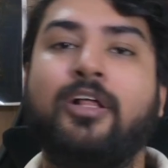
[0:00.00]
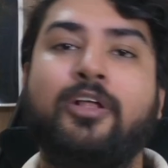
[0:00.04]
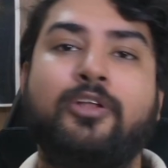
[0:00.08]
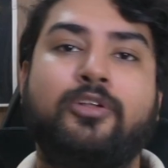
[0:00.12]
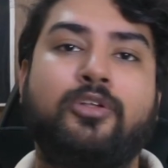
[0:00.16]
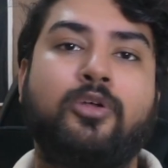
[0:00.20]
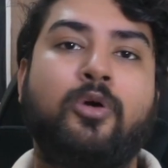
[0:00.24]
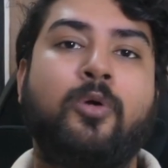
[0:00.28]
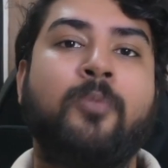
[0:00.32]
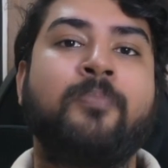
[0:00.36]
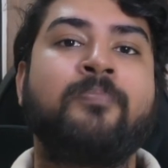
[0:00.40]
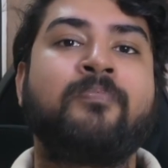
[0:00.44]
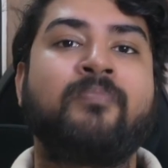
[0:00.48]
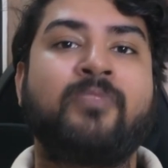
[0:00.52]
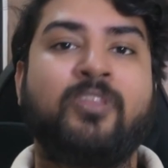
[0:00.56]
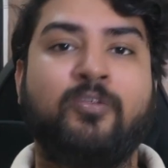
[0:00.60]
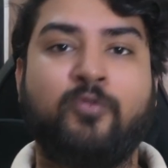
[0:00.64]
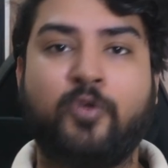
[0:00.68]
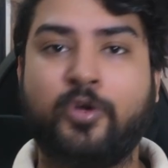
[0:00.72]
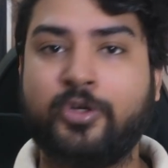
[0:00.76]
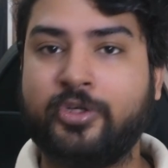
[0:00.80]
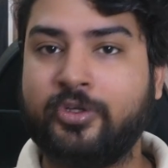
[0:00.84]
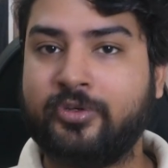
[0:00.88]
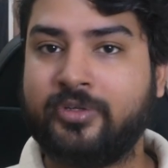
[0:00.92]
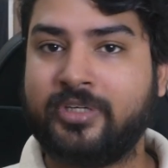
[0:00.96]
So
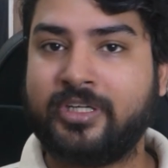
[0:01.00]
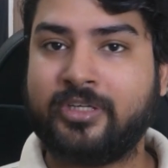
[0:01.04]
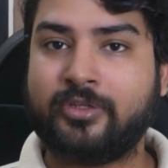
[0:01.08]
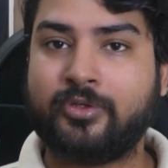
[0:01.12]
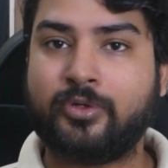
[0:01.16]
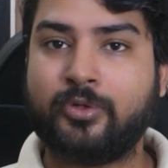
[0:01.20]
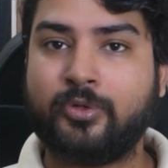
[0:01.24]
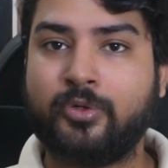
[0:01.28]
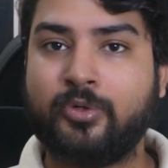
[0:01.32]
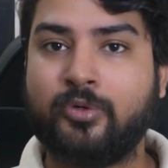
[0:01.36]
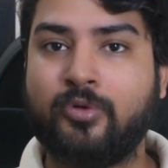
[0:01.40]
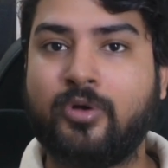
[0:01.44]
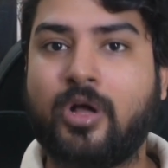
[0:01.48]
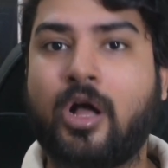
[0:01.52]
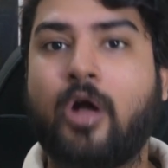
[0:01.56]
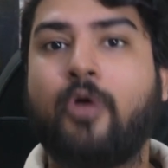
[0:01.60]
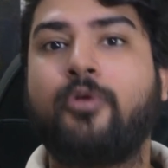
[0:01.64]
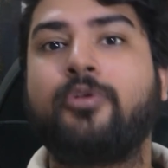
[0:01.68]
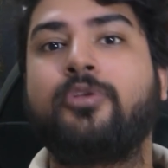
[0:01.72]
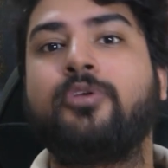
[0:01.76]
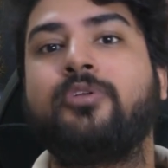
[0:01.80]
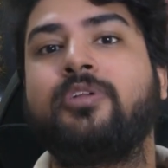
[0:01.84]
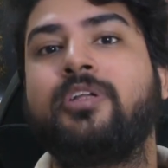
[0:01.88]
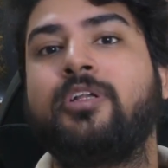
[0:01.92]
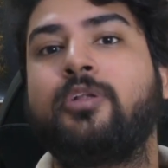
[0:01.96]
what do you need to do? How
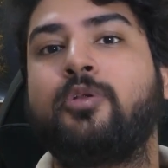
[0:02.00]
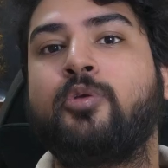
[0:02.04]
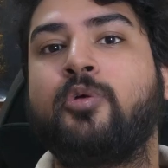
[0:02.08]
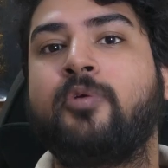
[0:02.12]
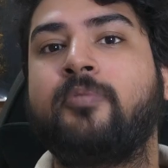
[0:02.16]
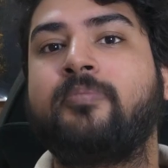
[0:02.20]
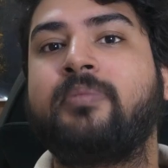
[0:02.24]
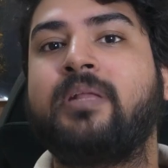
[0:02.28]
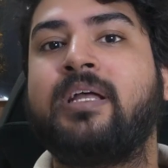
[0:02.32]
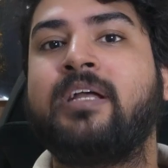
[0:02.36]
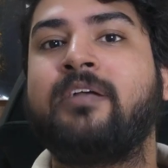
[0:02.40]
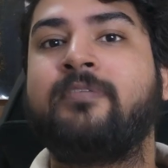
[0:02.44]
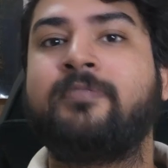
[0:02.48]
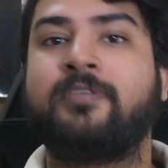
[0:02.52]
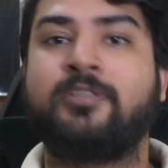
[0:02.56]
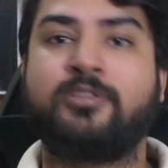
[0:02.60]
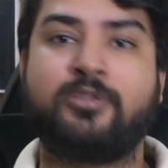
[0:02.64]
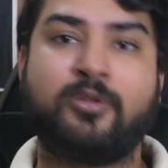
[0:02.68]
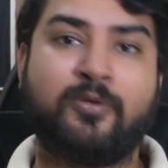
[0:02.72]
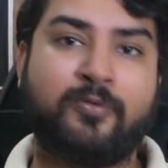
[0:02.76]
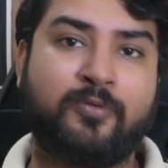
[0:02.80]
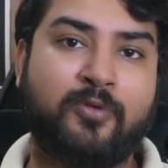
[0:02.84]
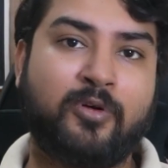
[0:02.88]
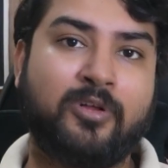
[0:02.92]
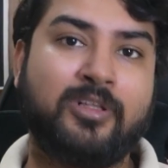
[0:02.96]
do you need to apply?
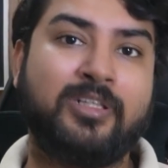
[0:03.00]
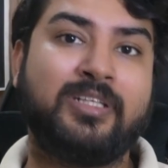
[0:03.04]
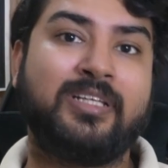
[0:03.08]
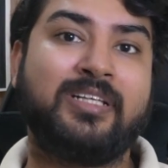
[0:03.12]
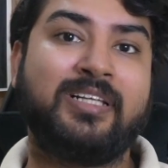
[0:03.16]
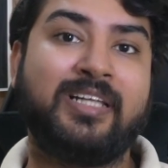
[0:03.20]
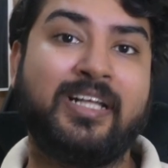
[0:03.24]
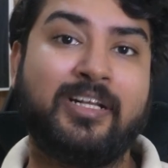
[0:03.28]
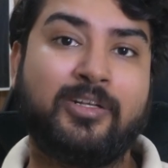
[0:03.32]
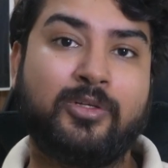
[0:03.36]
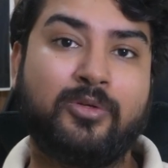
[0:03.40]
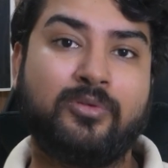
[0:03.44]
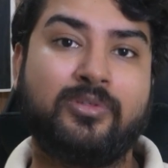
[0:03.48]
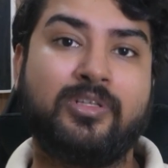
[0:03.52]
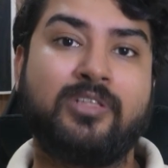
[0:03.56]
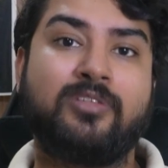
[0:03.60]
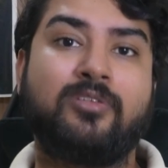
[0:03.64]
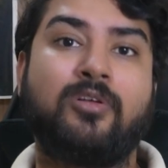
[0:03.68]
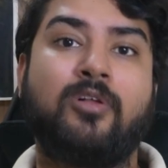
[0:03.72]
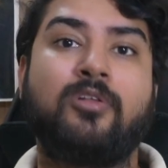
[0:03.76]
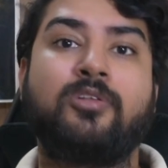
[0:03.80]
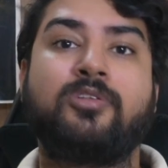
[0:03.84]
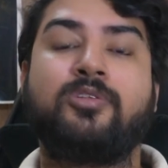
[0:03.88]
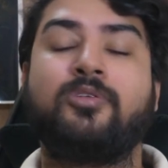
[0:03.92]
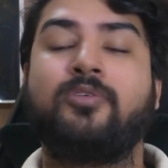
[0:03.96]
First of all, the link to this
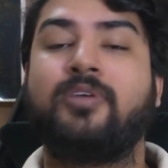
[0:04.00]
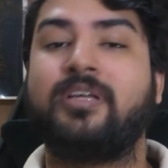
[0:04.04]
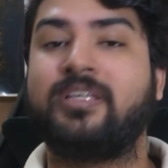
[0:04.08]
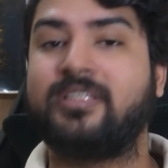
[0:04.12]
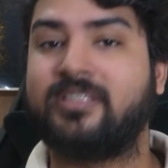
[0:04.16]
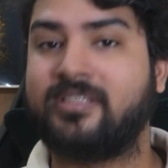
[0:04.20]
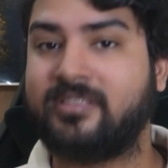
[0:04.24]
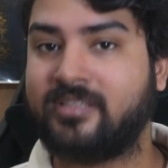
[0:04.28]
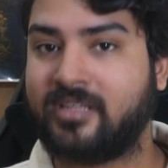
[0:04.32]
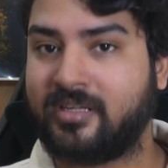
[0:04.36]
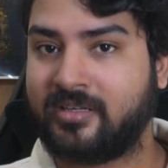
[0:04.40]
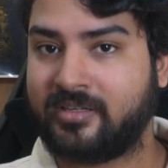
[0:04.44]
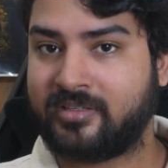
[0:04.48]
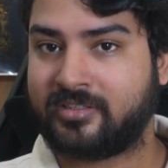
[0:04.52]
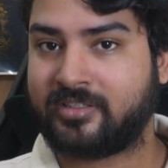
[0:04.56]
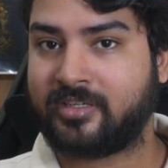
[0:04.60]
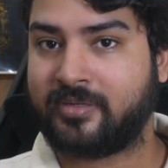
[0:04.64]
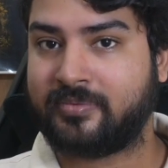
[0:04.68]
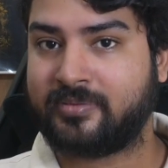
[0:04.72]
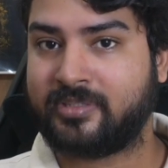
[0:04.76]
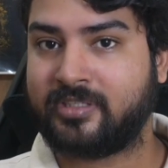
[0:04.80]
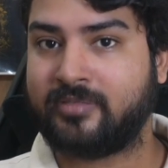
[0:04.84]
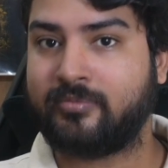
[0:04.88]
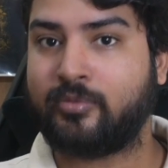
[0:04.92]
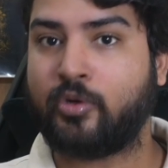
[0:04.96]
also is in the
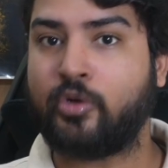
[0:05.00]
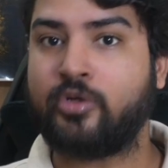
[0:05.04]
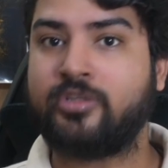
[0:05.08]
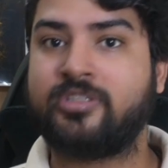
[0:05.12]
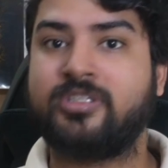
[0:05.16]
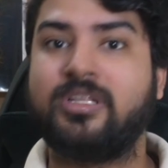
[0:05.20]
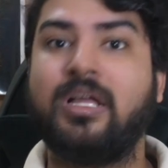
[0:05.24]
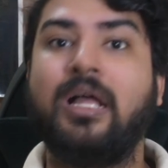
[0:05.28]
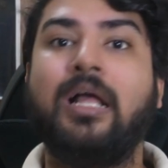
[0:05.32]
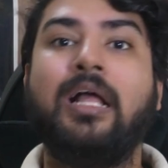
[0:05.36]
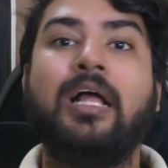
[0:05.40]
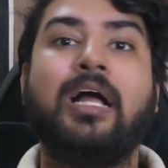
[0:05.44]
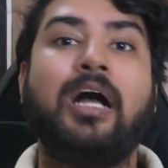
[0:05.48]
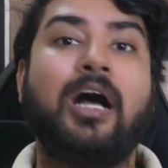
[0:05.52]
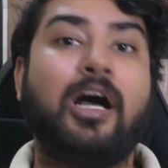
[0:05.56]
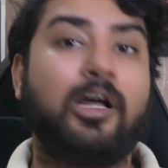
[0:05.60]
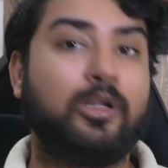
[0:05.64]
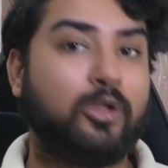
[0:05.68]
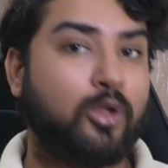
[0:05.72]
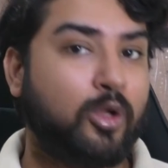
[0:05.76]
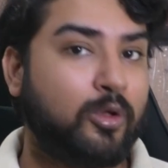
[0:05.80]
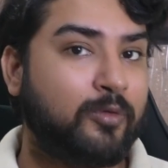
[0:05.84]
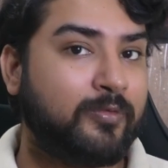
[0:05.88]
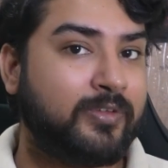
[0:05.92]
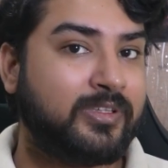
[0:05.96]
description box
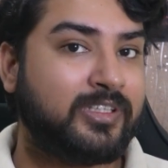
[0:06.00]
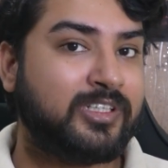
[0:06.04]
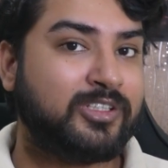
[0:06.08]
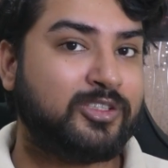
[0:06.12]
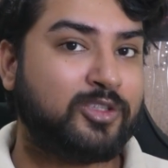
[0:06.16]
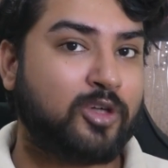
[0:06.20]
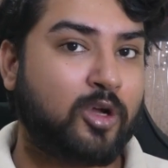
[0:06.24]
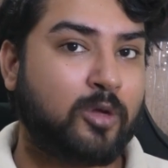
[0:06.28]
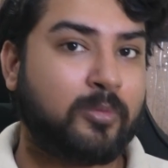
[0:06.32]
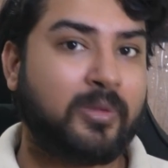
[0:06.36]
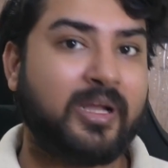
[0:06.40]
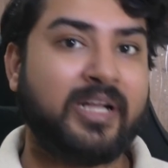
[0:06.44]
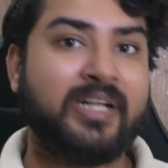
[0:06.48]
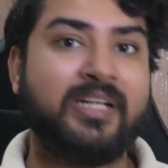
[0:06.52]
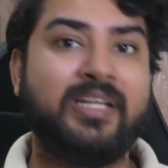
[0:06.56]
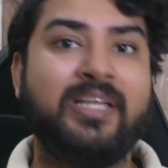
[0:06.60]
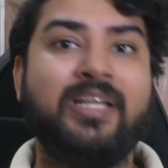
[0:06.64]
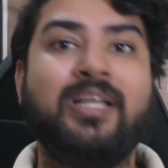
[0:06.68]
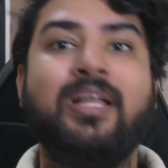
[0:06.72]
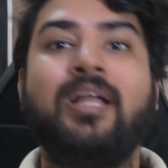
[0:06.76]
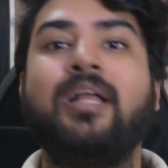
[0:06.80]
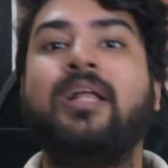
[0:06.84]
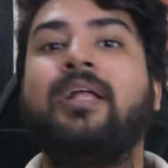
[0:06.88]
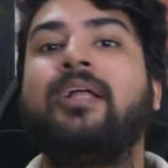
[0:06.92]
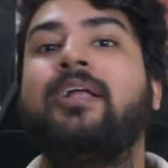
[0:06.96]
along with the job
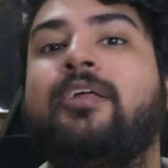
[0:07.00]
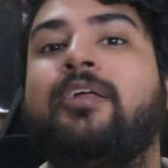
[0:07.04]
ID.